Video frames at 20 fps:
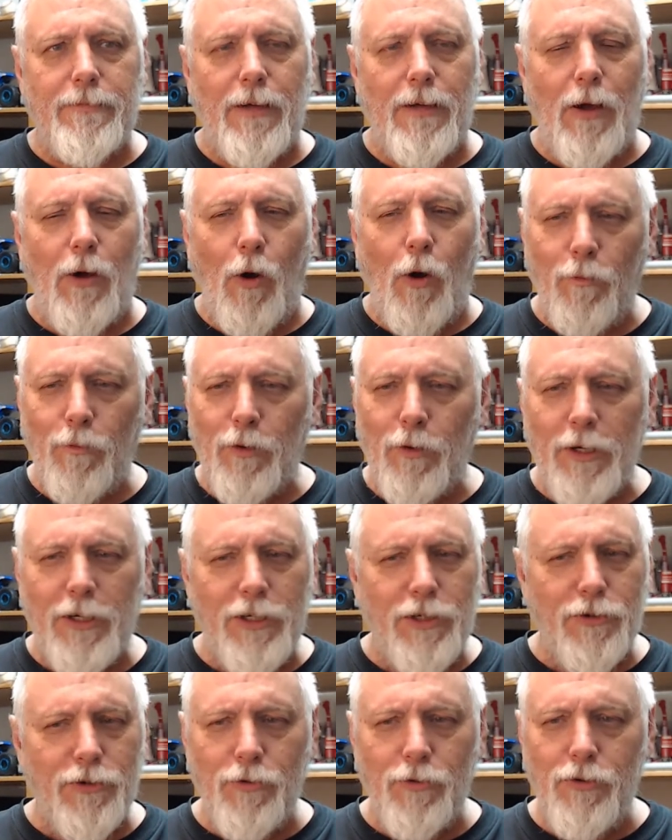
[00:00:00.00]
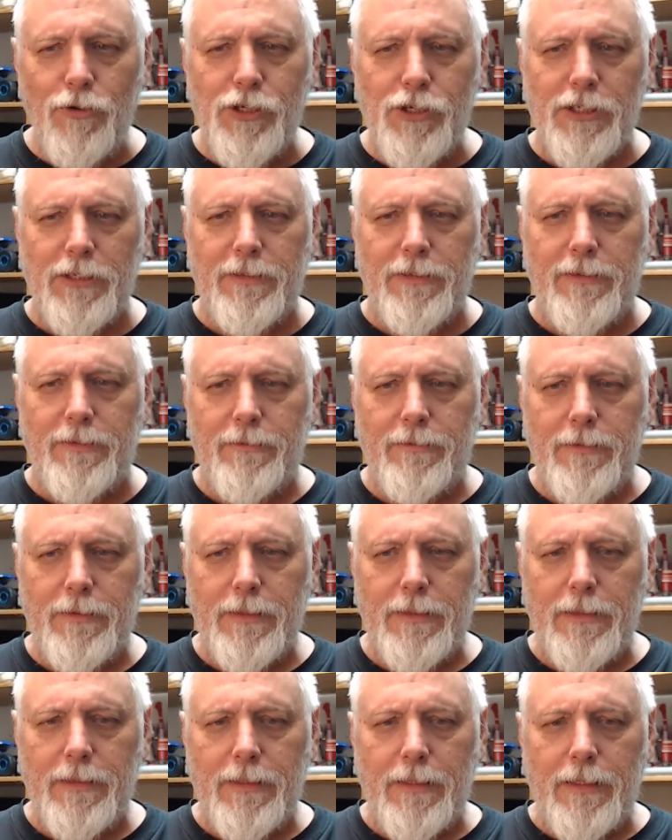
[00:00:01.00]
over extrusion
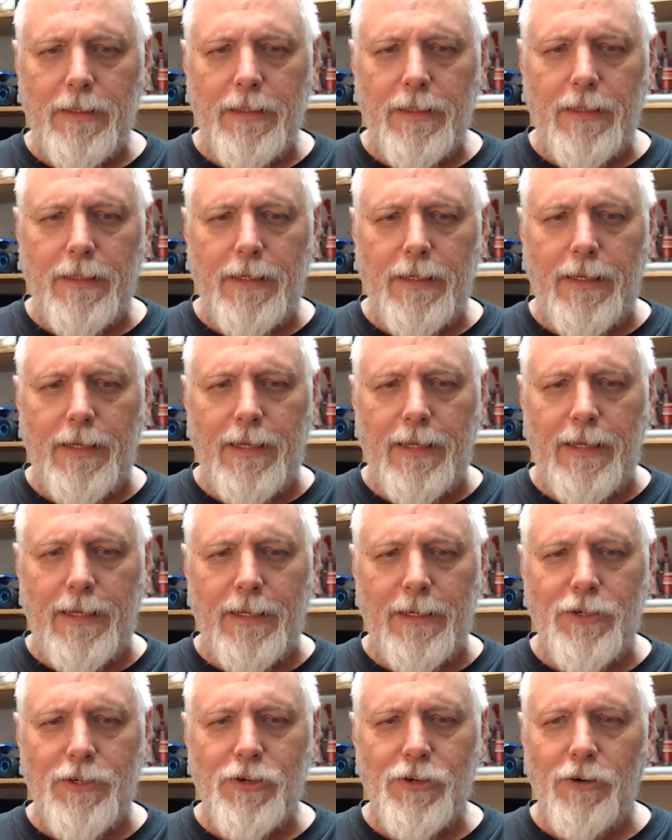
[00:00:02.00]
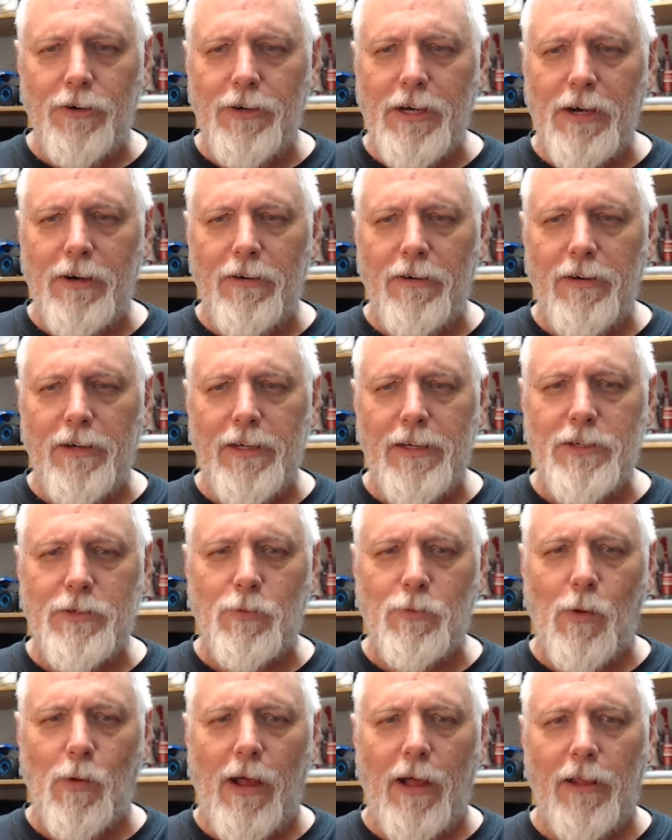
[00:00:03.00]
in certain areas
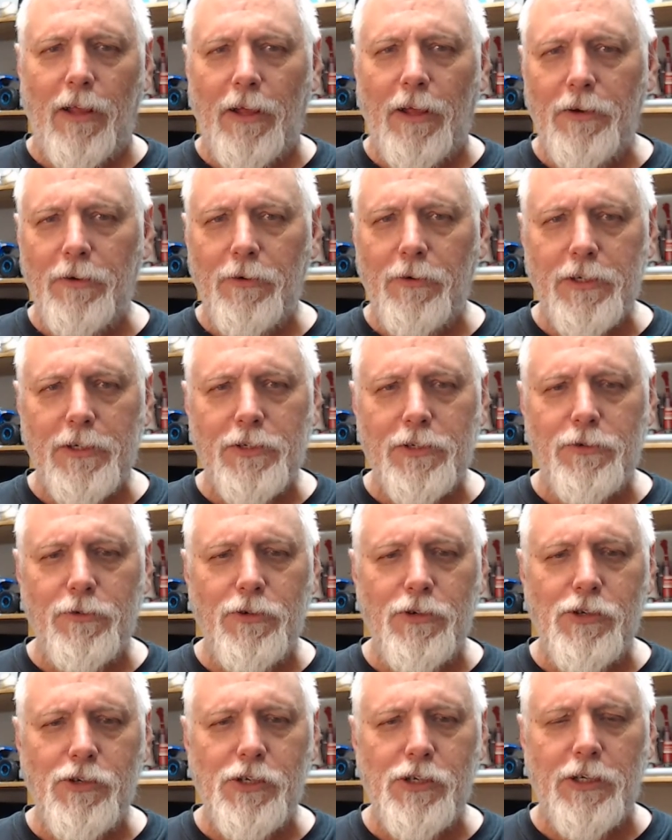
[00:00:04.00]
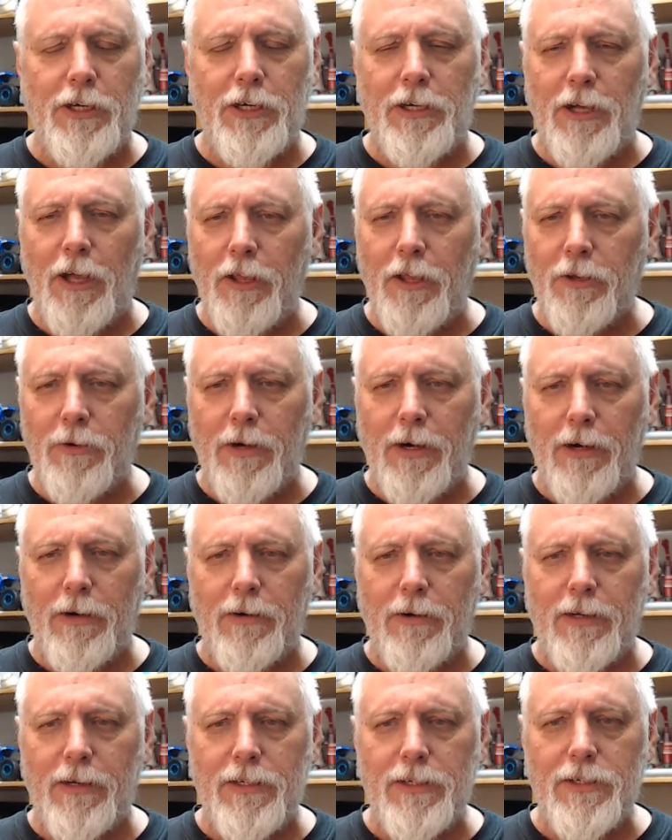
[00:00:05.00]
while under extrusion in other
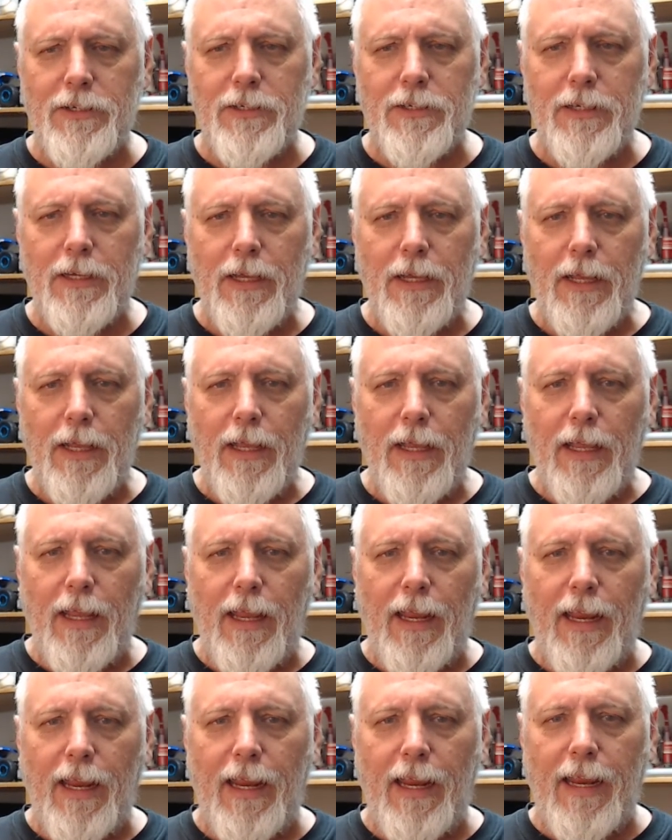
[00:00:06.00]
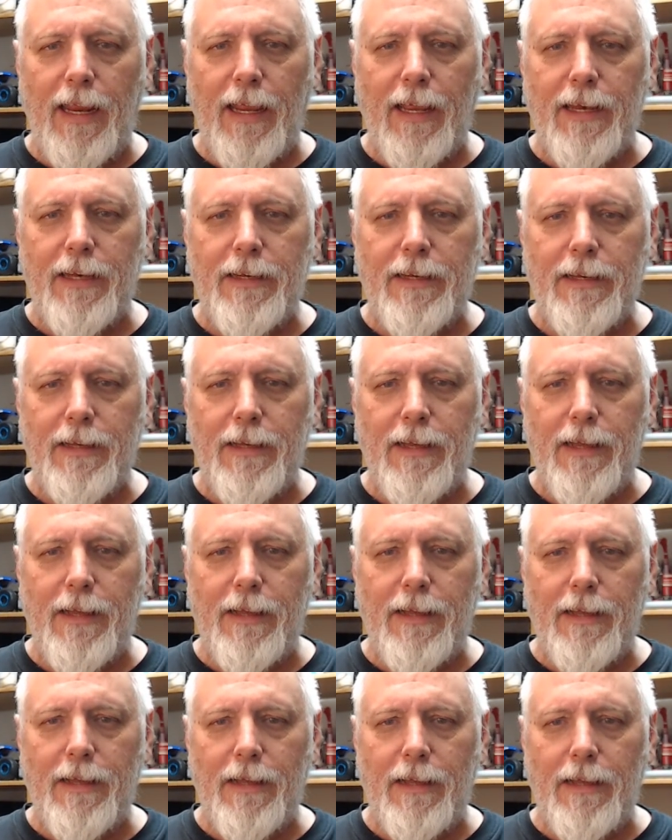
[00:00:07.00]
areas, and
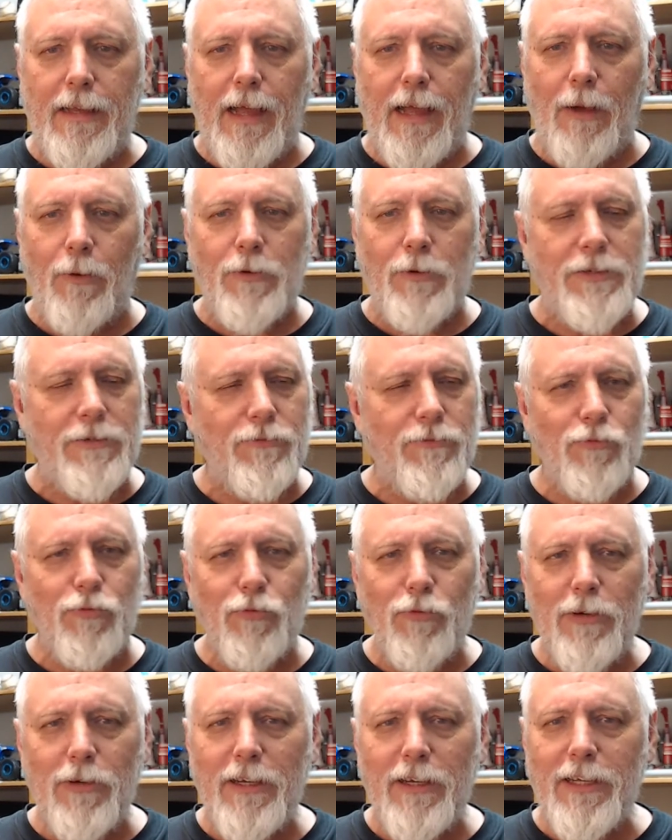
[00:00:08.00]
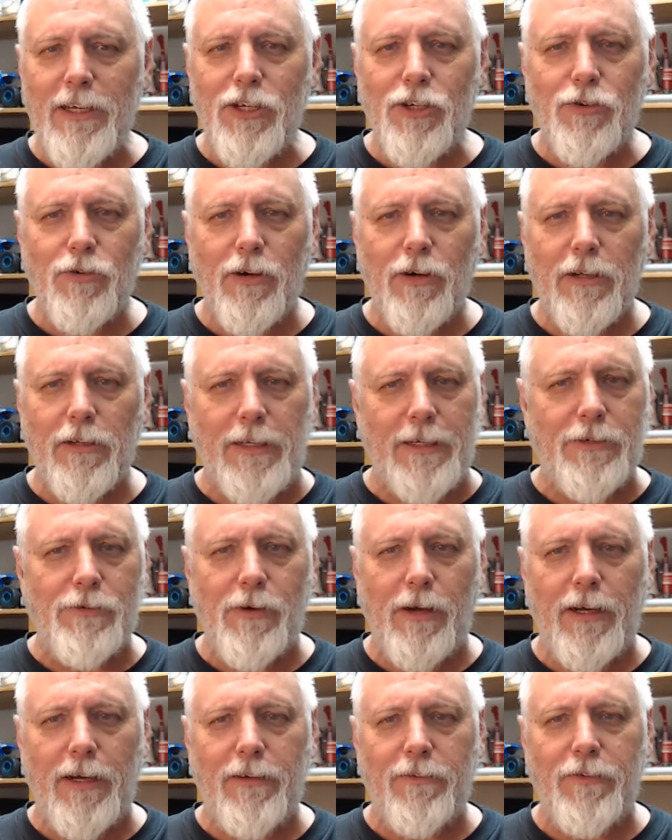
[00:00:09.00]
I was really struggling
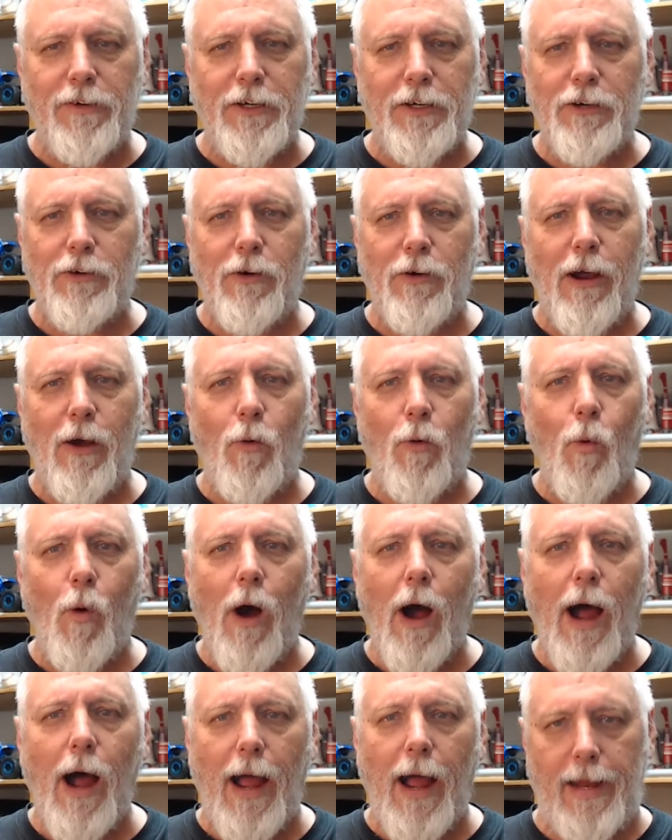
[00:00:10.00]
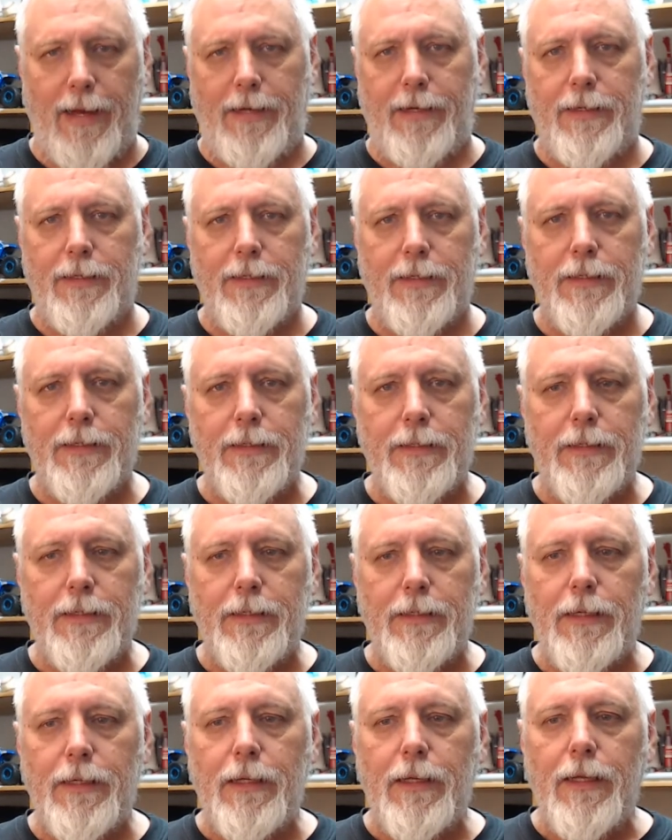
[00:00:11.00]
trying to figure out why.
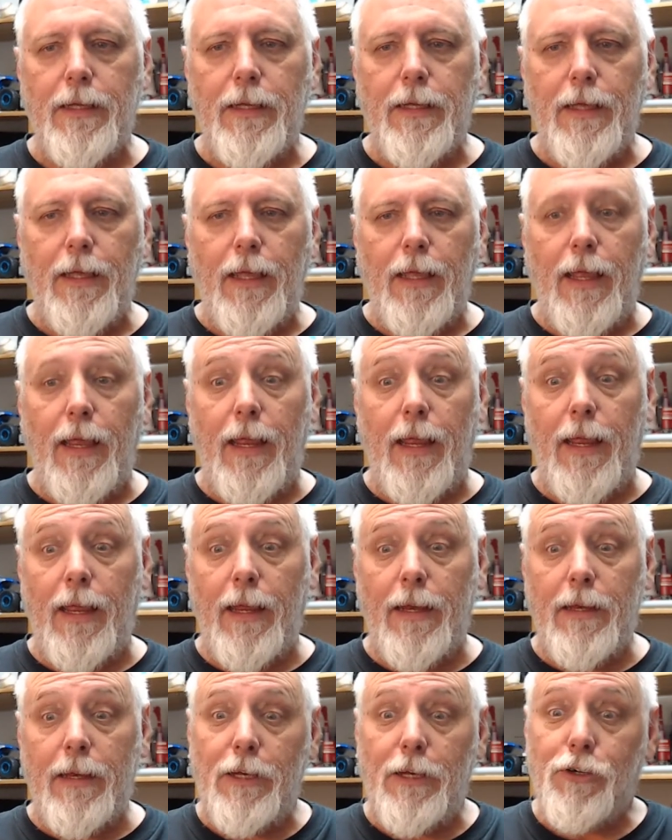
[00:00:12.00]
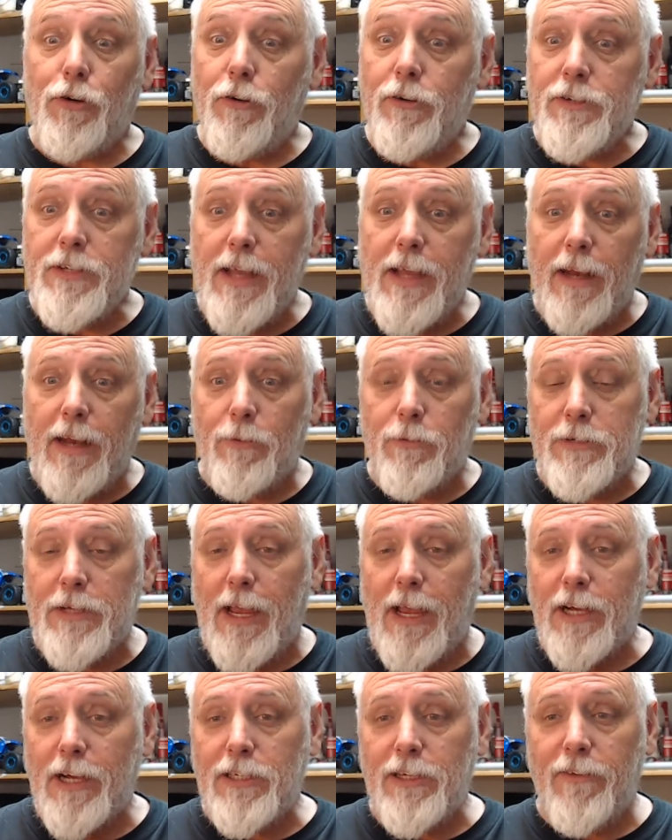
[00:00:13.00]
And it turns out it was
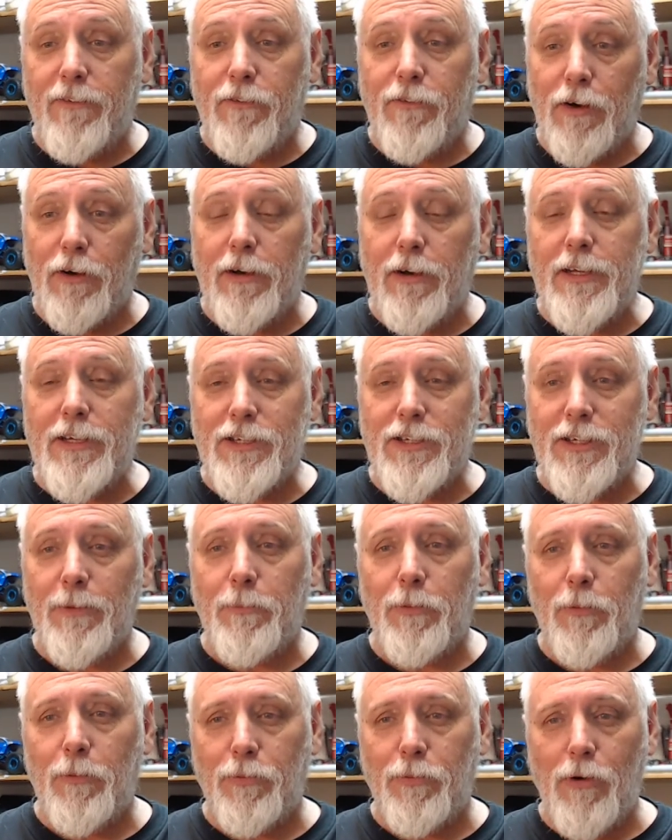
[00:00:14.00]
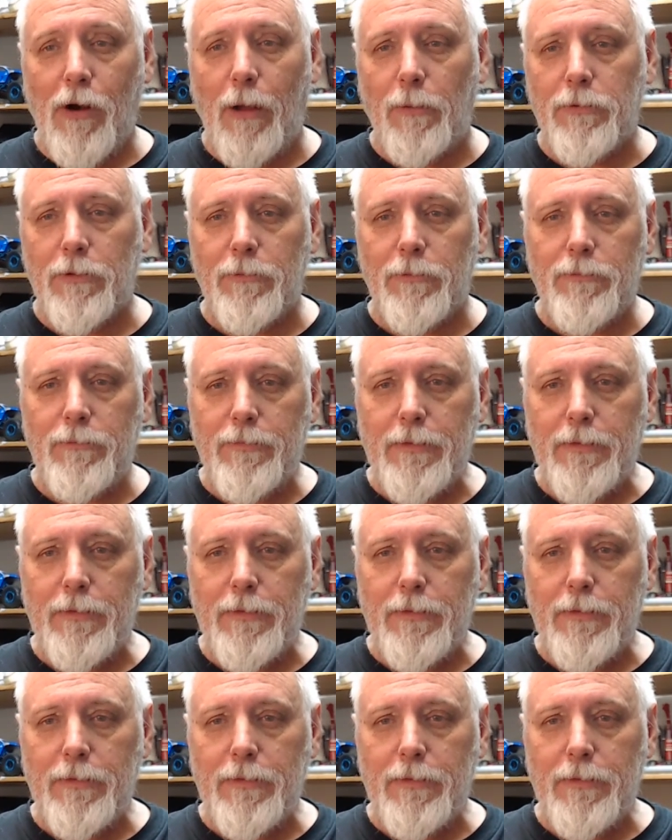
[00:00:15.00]
actually a very simple problem.